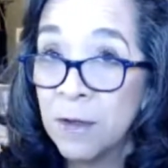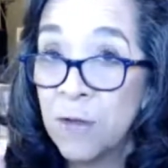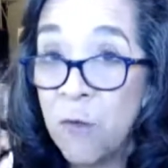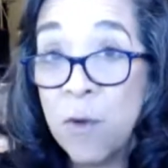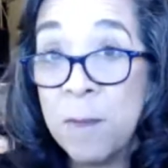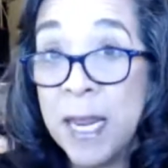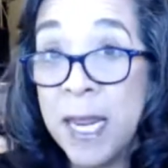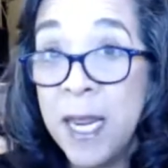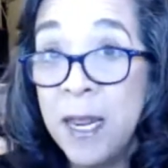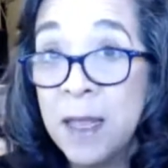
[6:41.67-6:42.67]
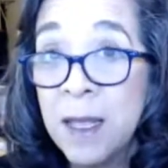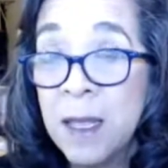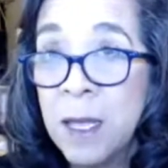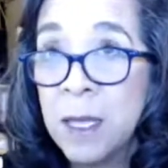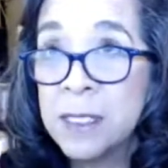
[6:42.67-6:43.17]
for me,
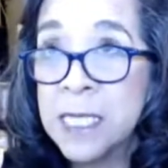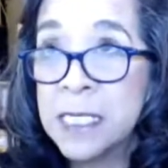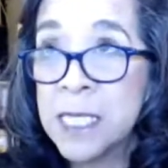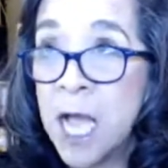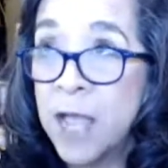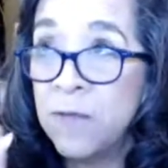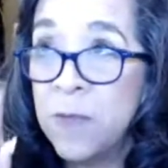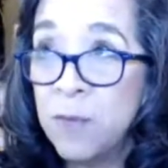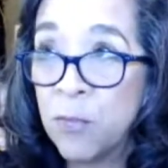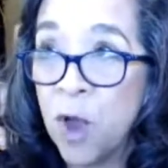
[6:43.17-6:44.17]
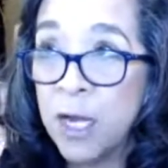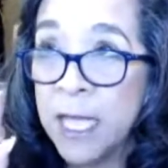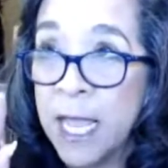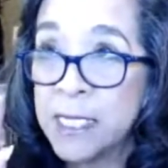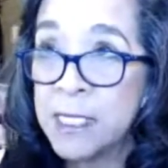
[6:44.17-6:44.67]
since I've been
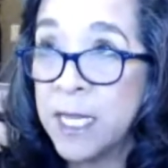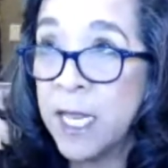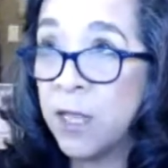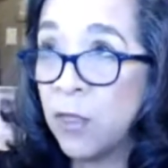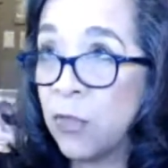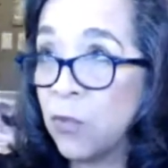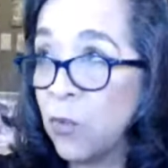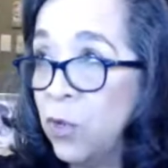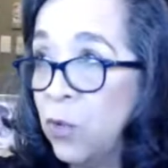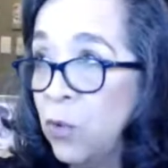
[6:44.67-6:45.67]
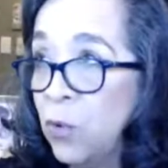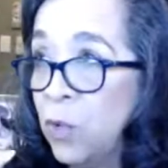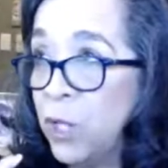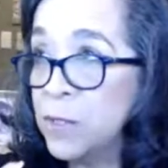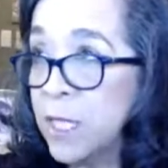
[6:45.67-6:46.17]
broadcasting
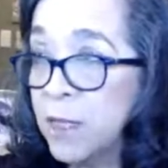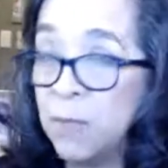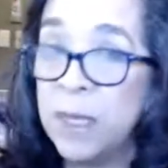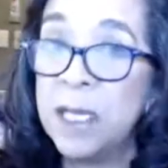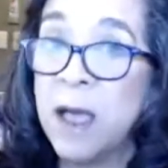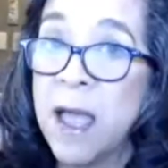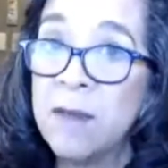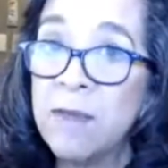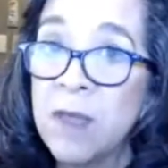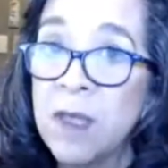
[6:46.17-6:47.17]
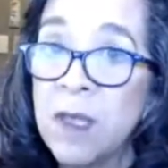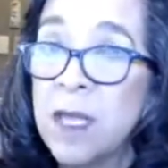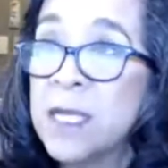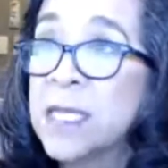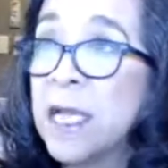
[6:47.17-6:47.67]
through using the Be Live
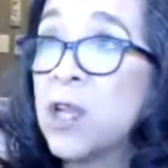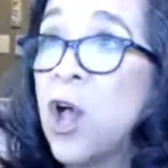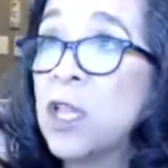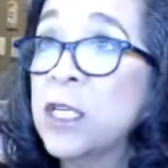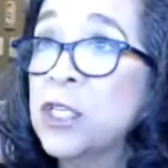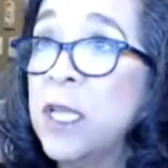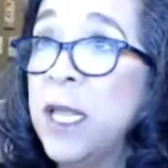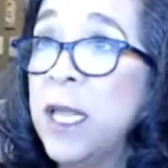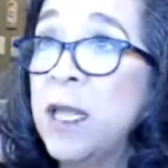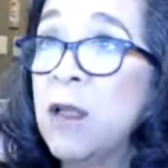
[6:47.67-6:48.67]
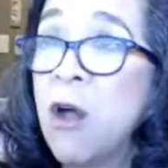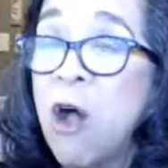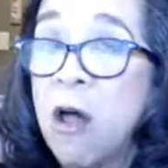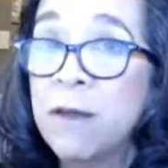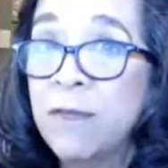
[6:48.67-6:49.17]
technology
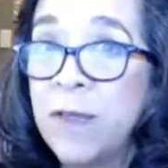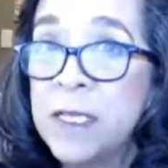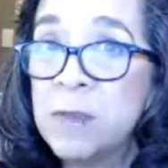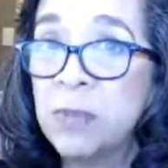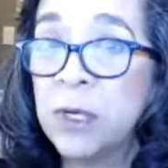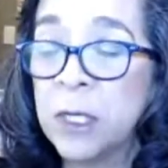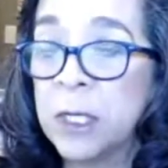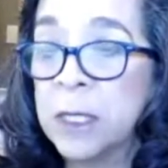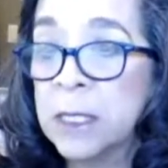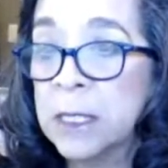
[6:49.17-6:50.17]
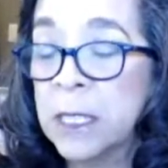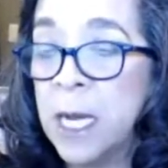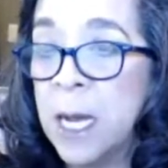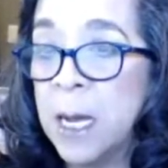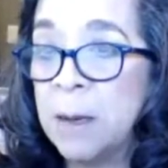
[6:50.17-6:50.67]
on Facebook.
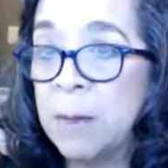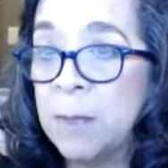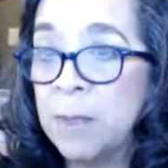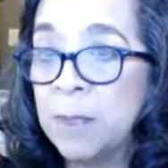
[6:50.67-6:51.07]
I'm